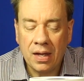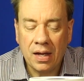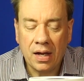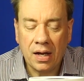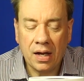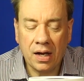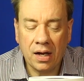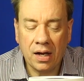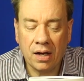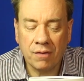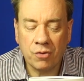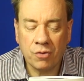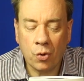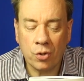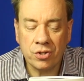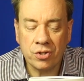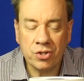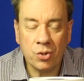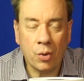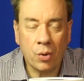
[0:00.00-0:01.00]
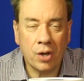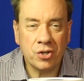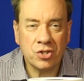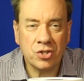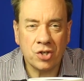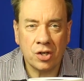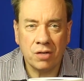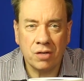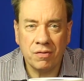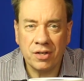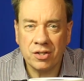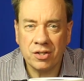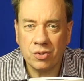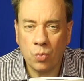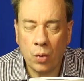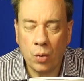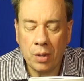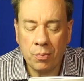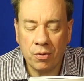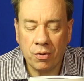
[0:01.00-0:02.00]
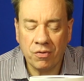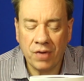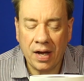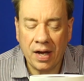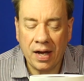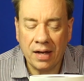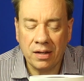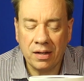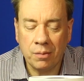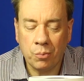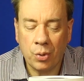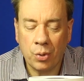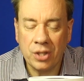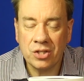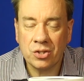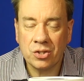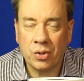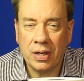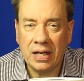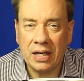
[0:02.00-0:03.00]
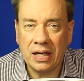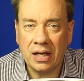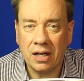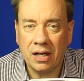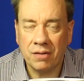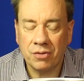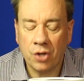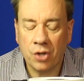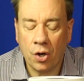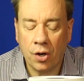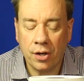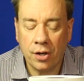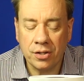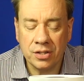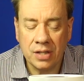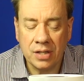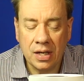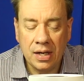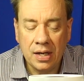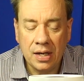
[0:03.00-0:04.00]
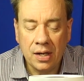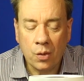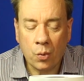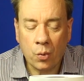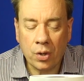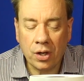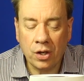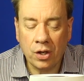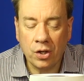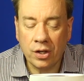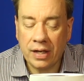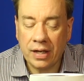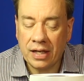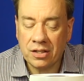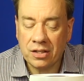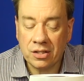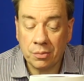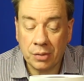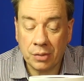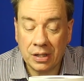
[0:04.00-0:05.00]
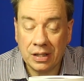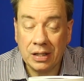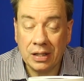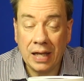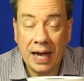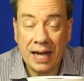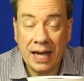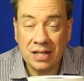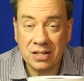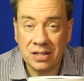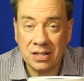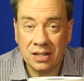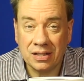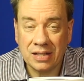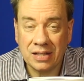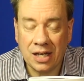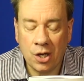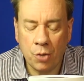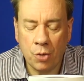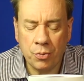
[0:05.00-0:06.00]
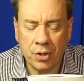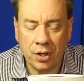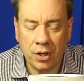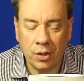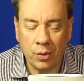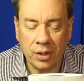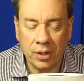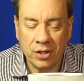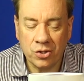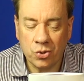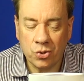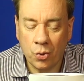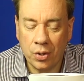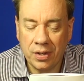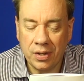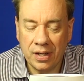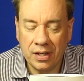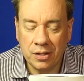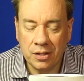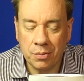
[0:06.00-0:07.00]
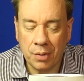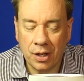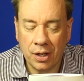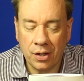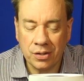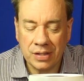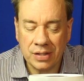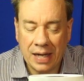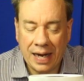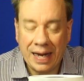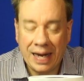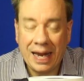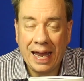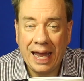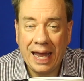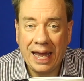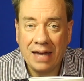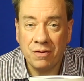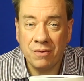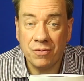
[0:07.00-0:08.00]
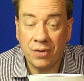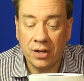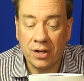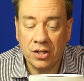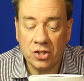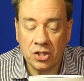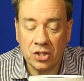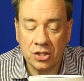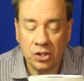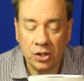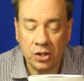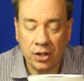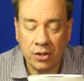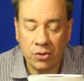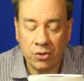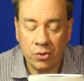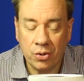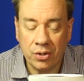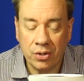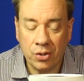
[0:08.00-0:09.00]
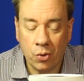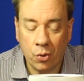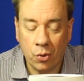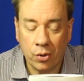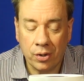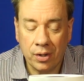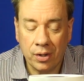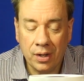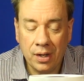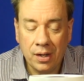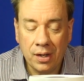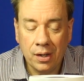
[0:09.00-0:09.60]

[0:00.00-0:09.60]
Of course, through our service, we provide pre-screening of cards. We're going to look at some classics. I hope you're going to really enjoy these because I had fun just looking through the order.